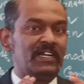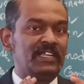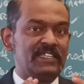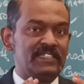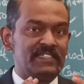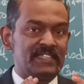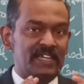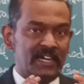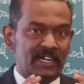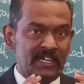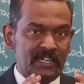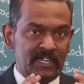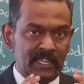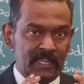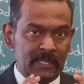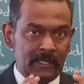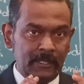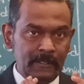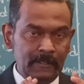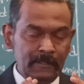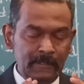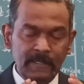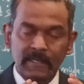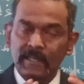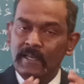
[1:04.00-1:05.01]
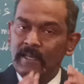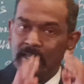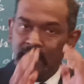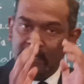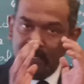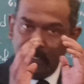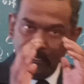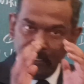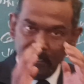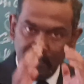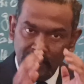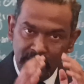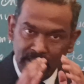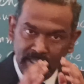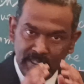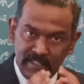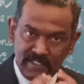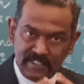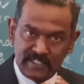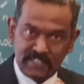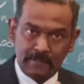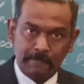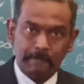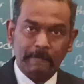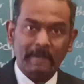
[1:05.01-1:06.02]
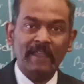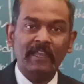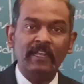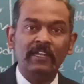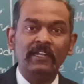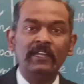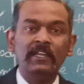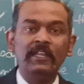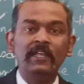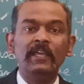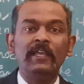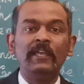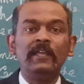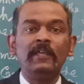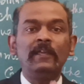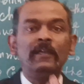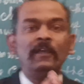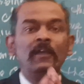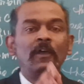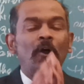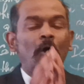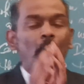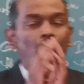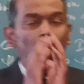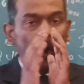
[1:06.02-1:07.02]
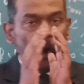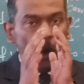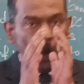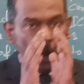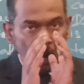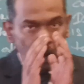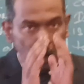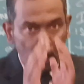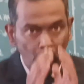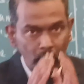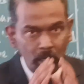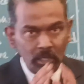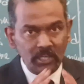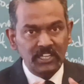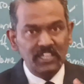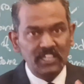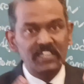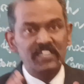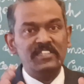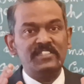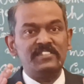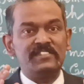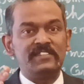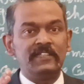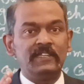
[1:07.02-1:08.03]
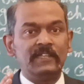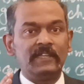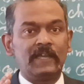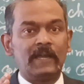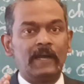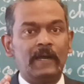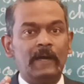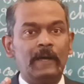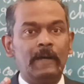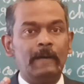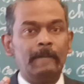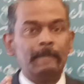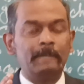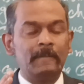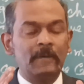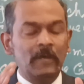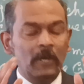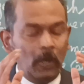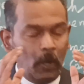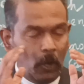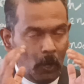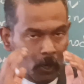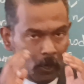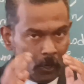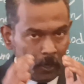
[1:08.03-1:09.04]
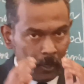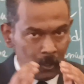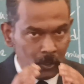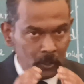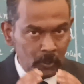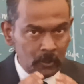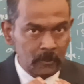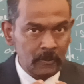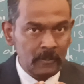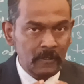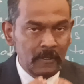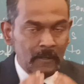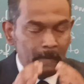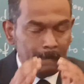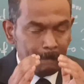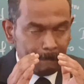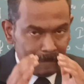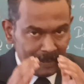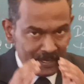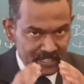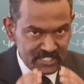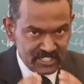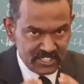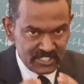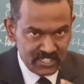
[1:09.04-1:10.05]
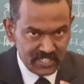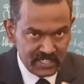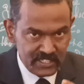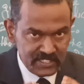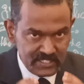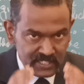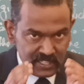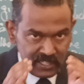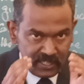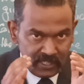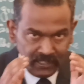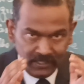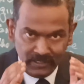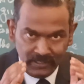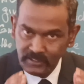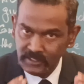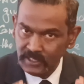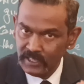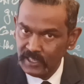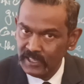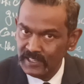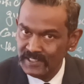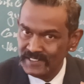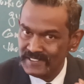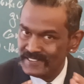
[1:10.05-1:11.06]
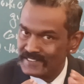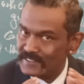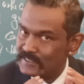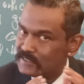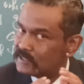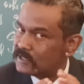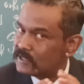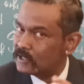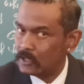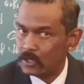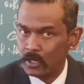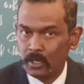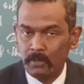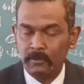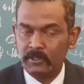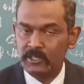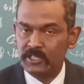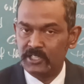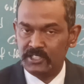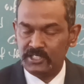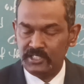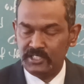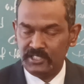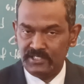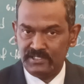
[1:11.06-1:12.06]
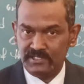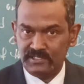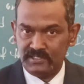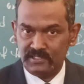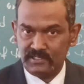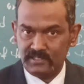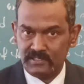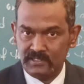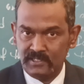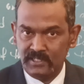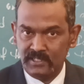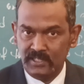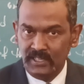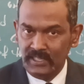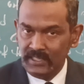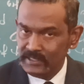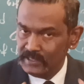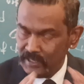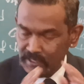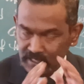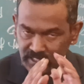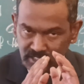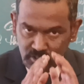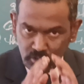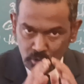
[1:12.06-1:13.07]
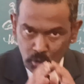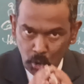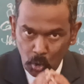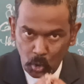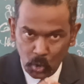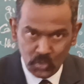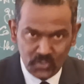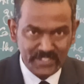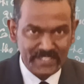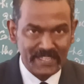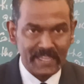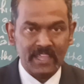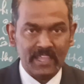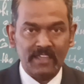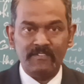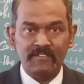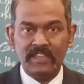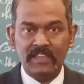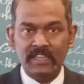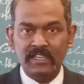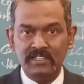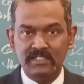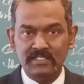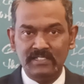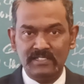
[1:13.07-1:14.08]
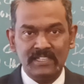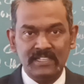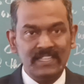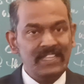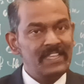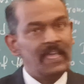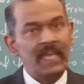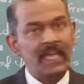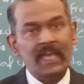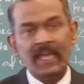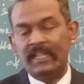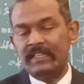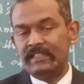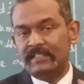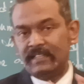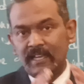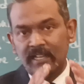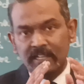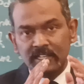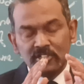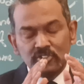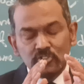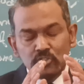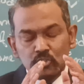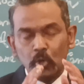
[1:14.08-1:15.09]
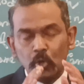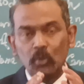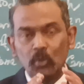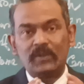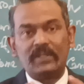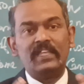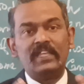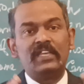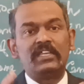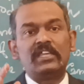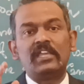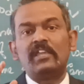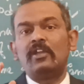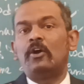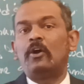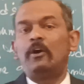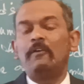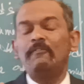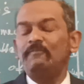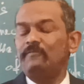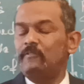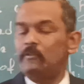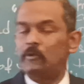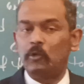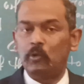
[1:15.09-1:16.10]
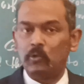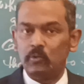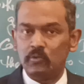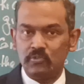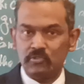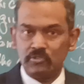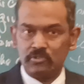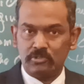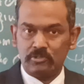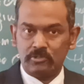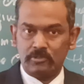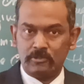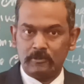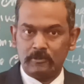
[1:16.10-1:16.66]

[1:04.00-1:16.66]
earning, he is spending all his income on purchasing these commodities. There is no savings and there is no taking of loans.